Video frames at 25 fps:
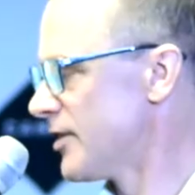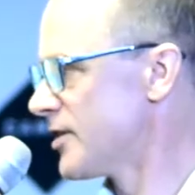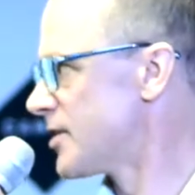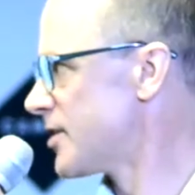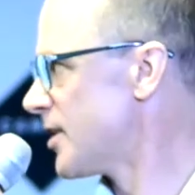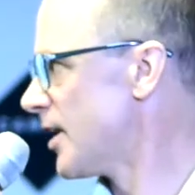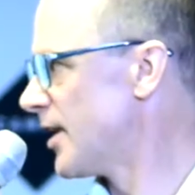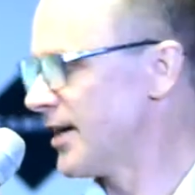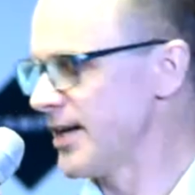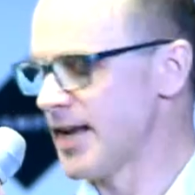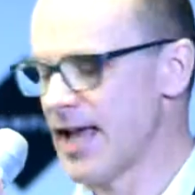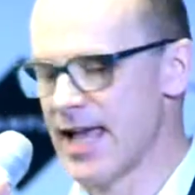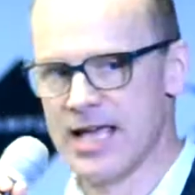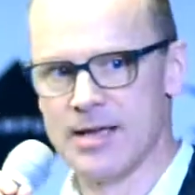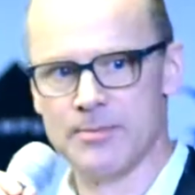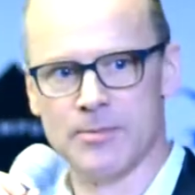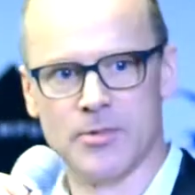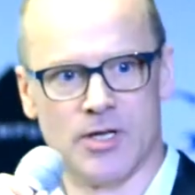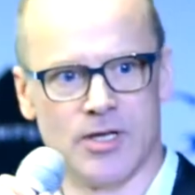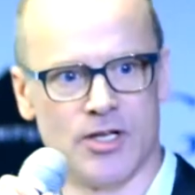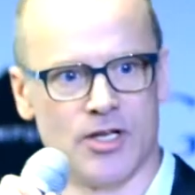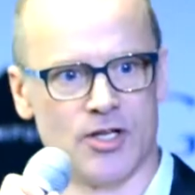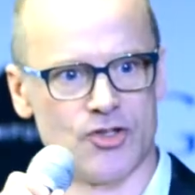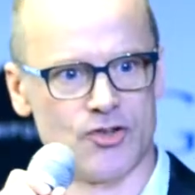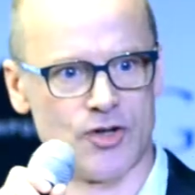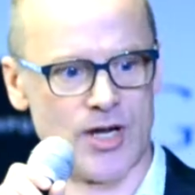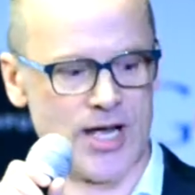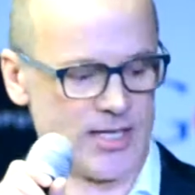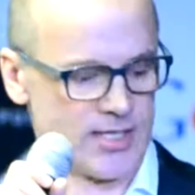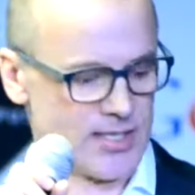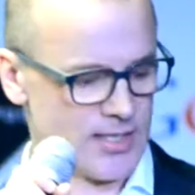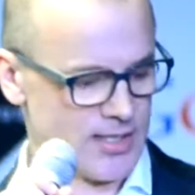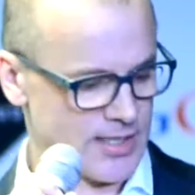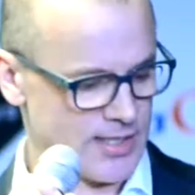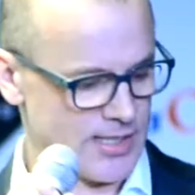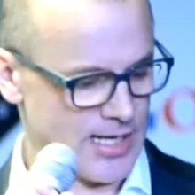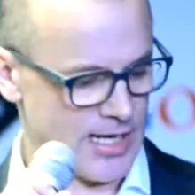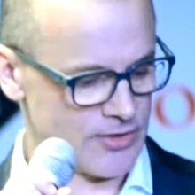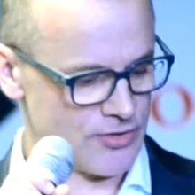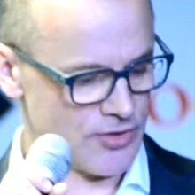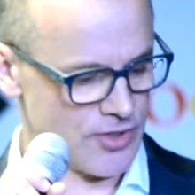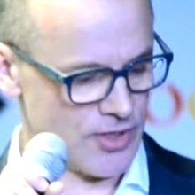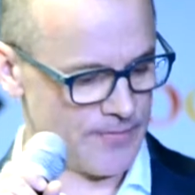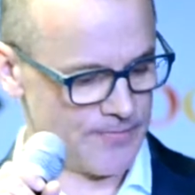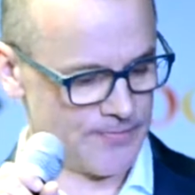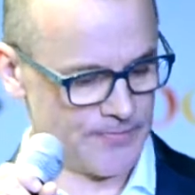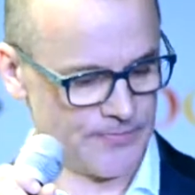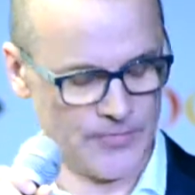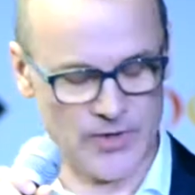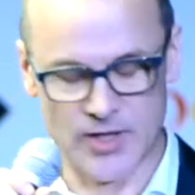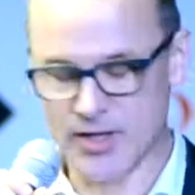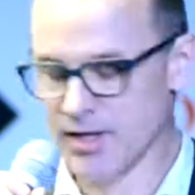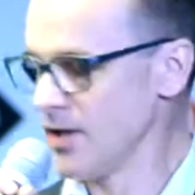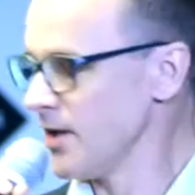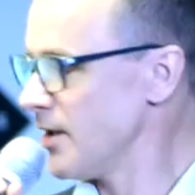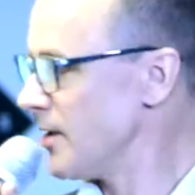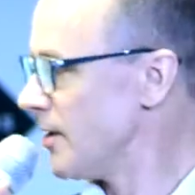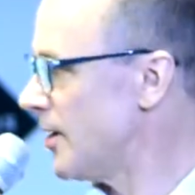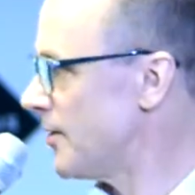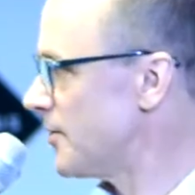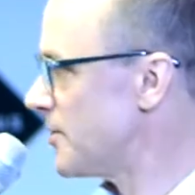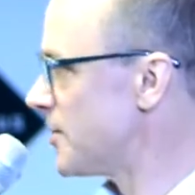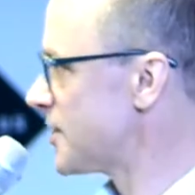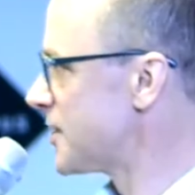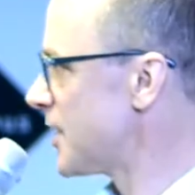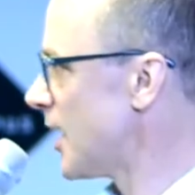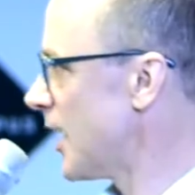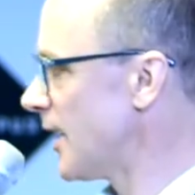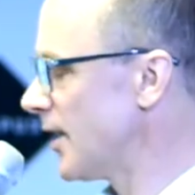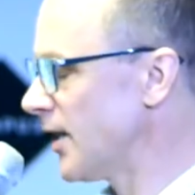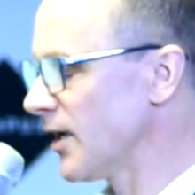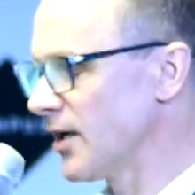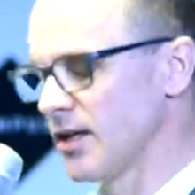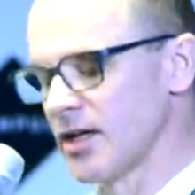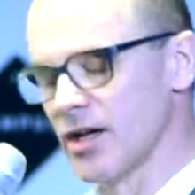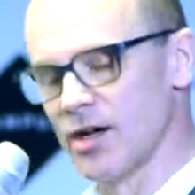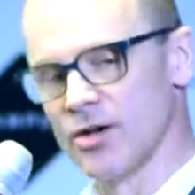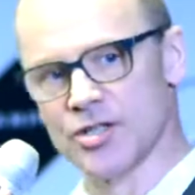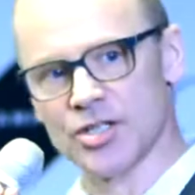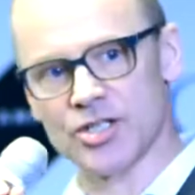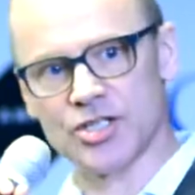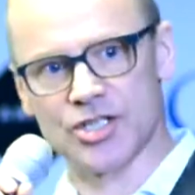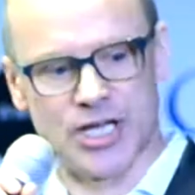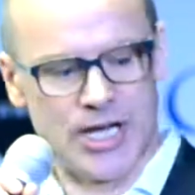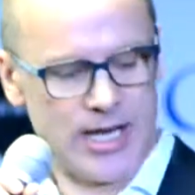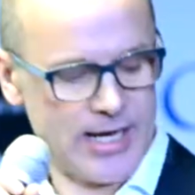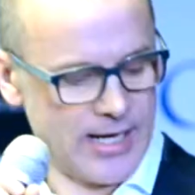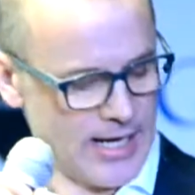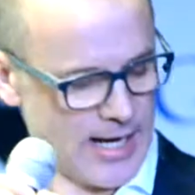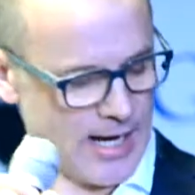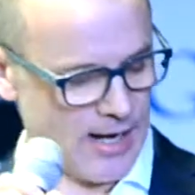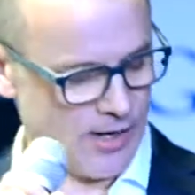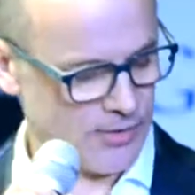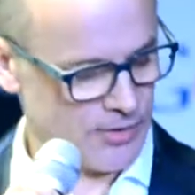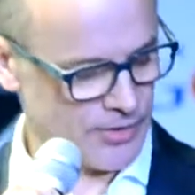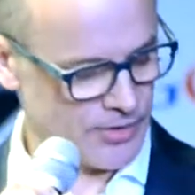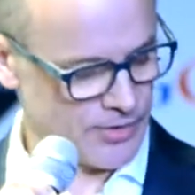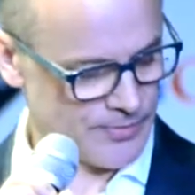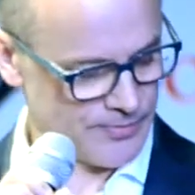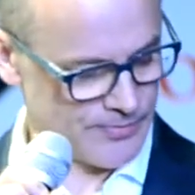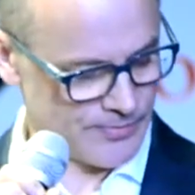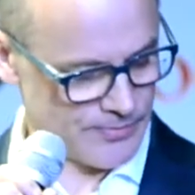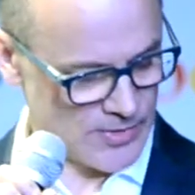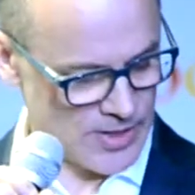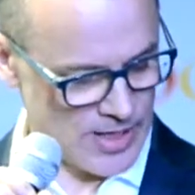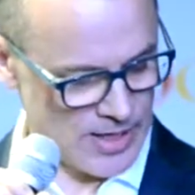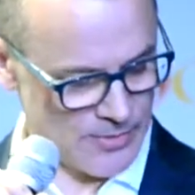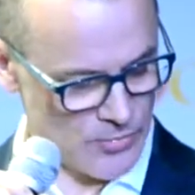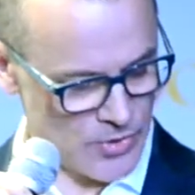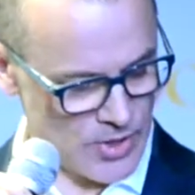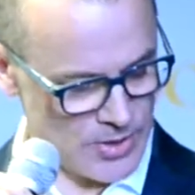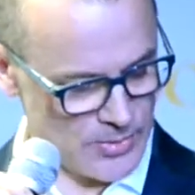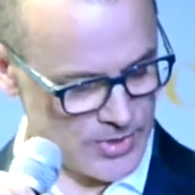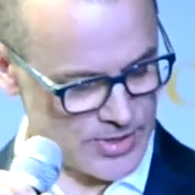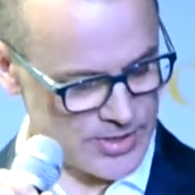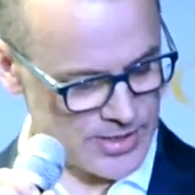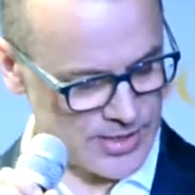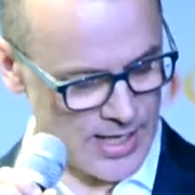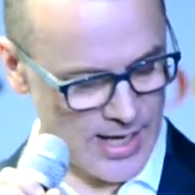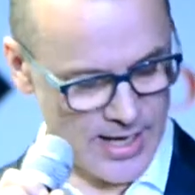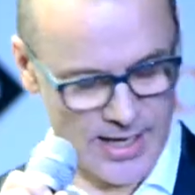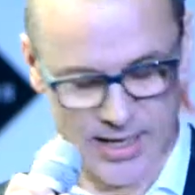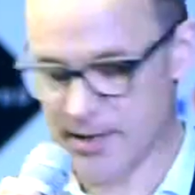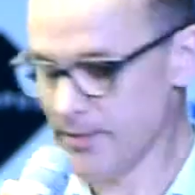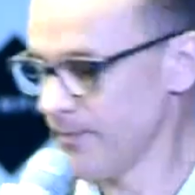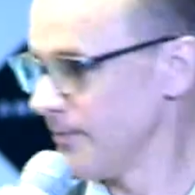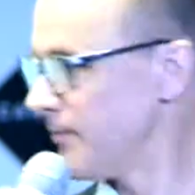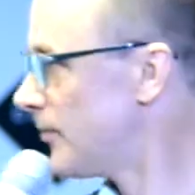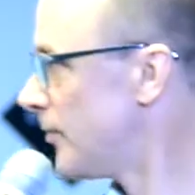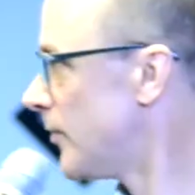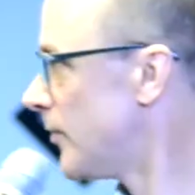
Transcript: us their name and address, etc. They'd design it, go to checkout, and we would say,